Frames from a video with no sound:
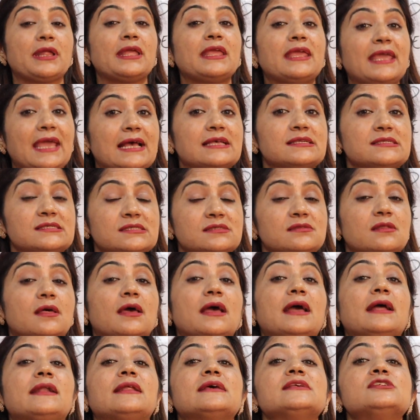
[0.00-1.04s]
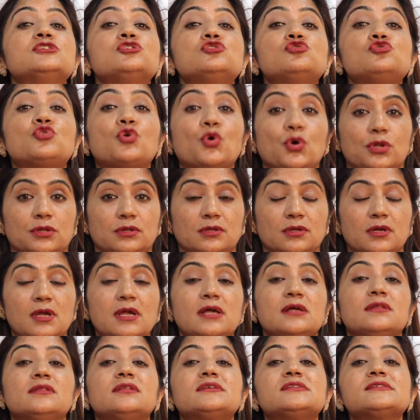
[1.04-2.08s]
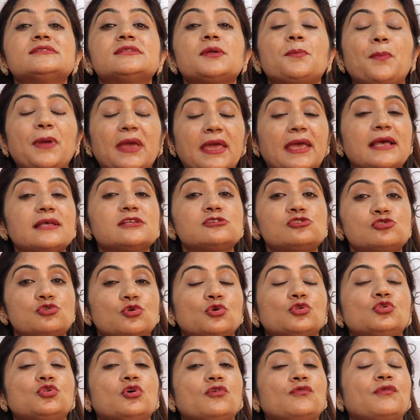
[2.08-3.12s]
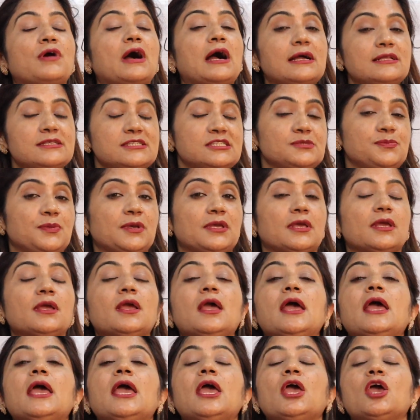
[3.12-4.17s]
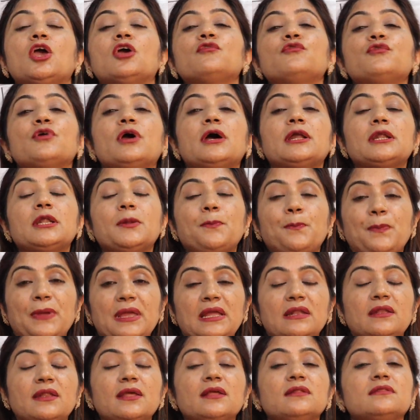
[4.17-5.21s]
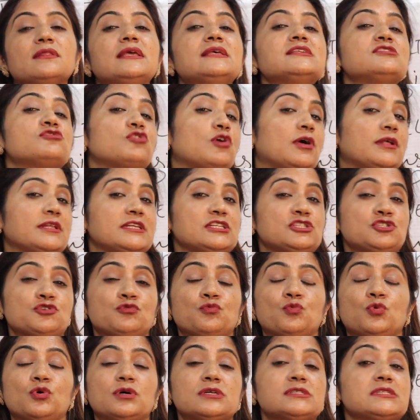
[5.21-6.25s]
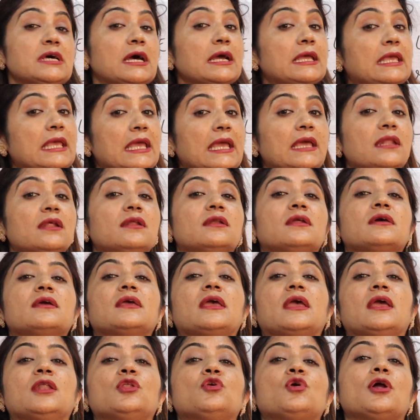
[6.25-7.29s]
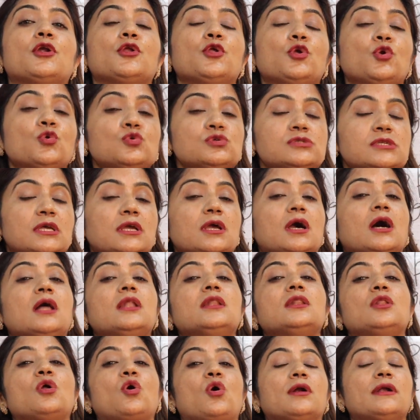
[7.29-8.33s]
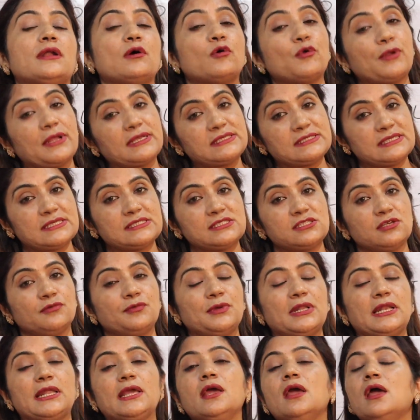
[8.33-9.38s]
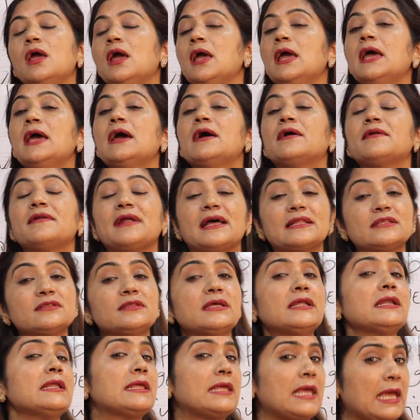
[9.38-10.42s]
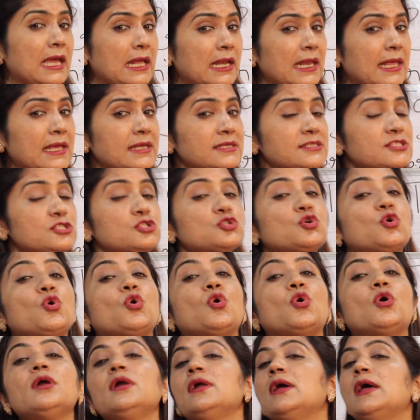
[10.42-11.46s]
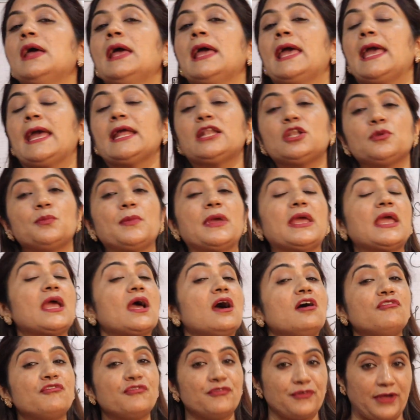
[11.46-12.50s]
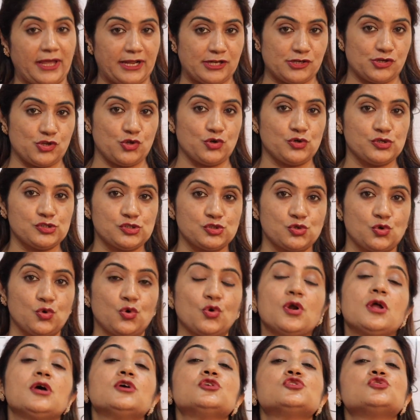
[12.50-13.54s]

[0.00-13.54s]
Yes, it is truth. This is the biggest truth of IELTS speaking. If you are repeating these transition words again and again, you are using a lot or excessively, rather than gaining score, it may affect your score.